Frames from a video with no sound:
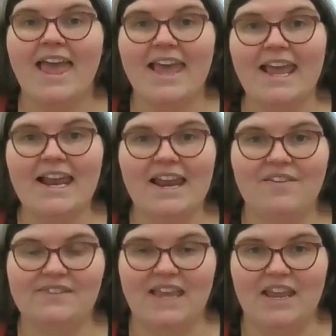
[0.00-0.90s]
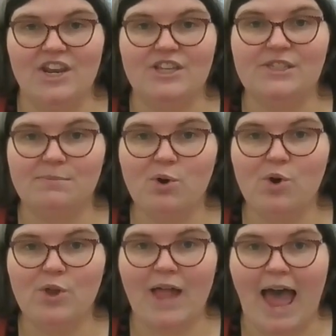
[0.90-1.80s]
He lives in a
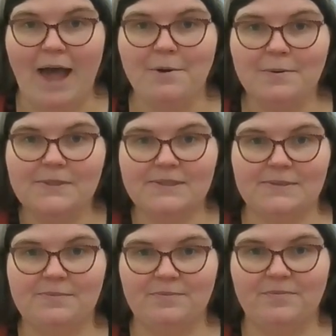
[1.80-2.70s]
small house